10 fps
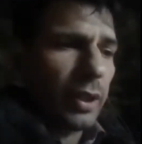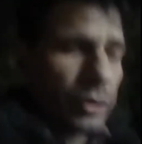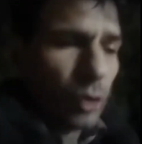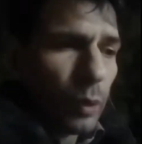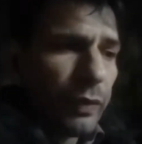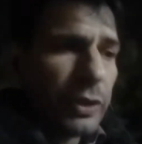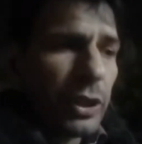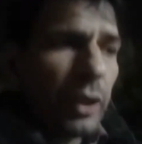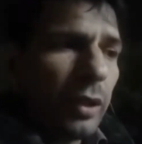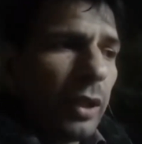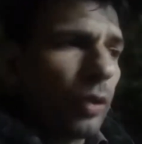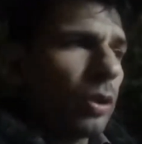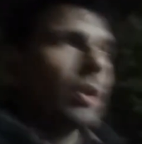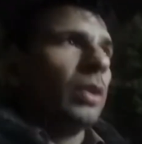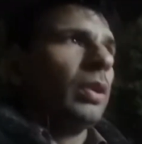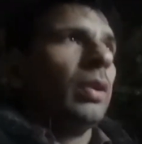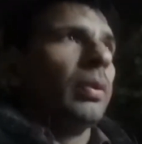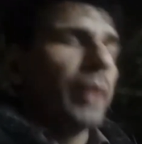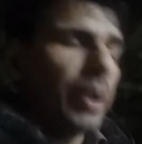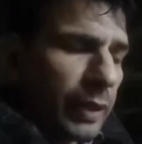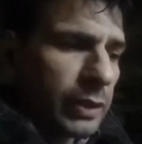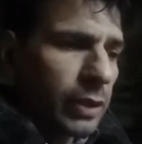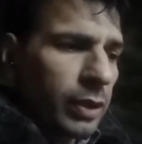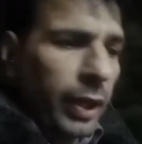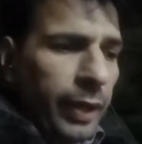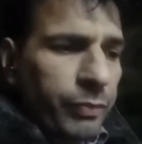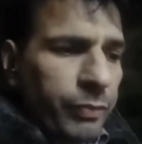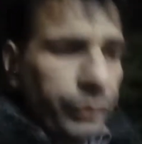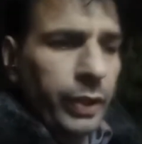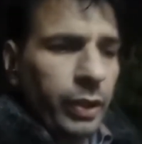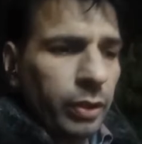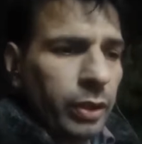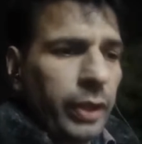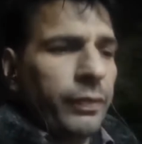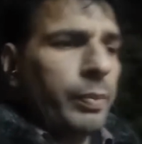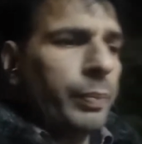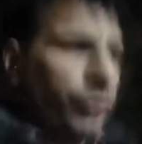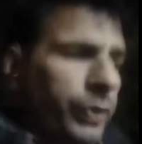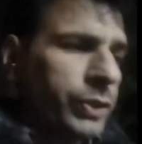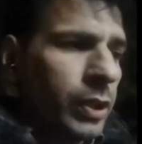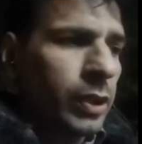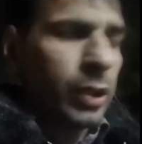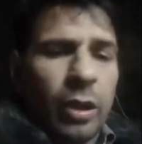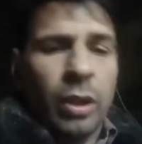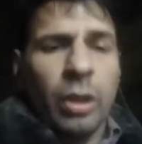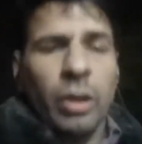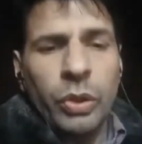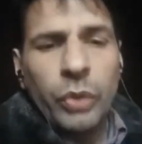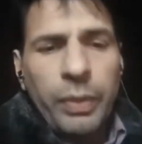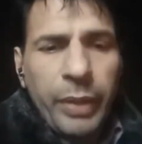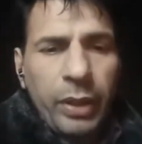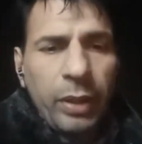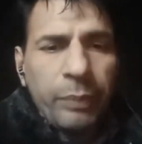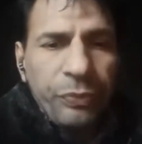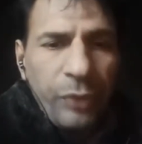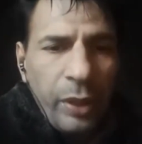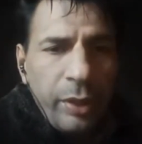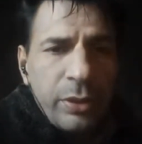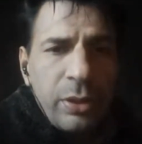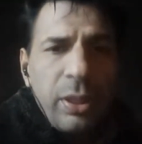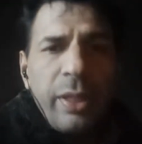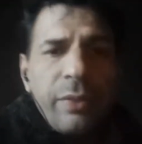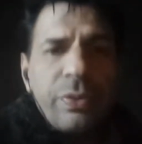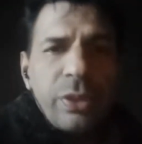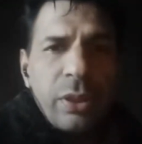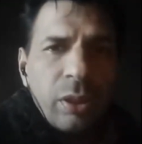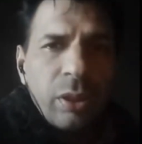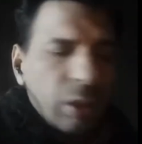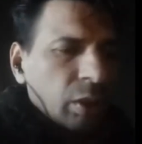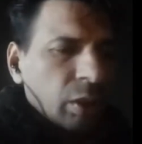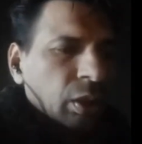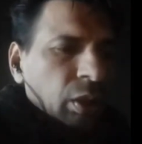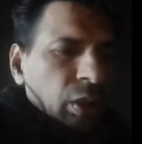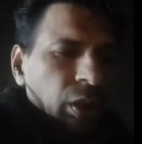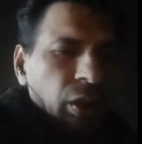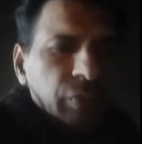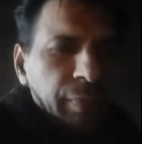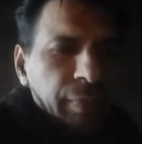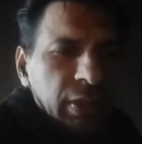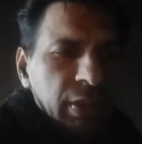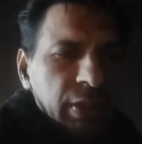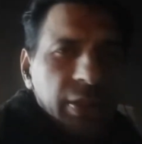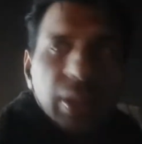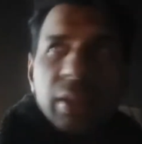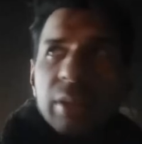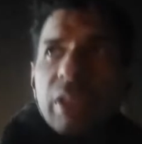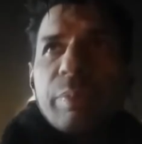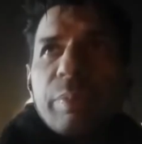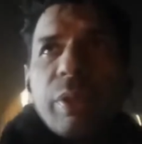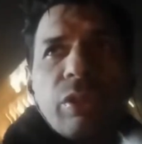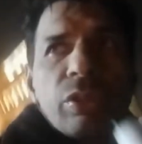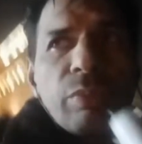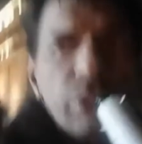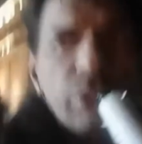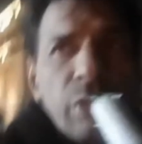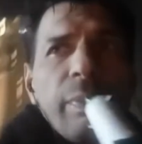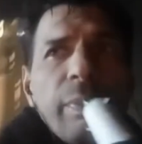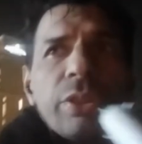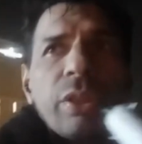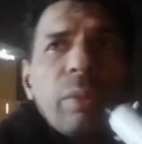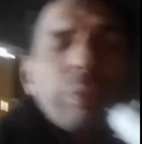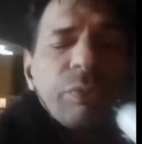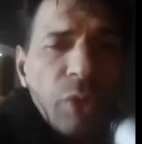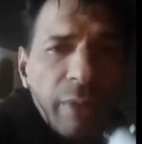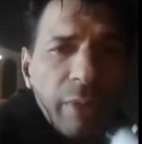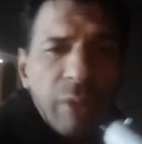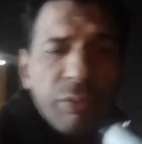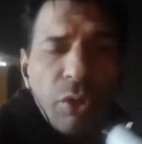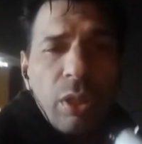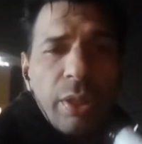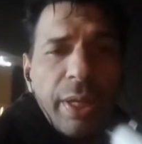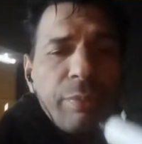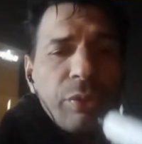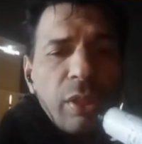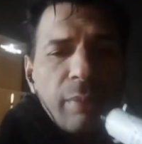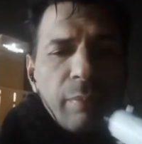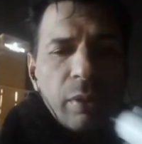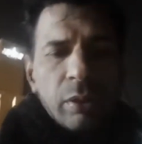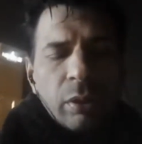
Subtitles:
There is no provision till now. But imagine the time when there will be provision. You will become slaves of MNCs just because of Moscow demolition group. For all time to come.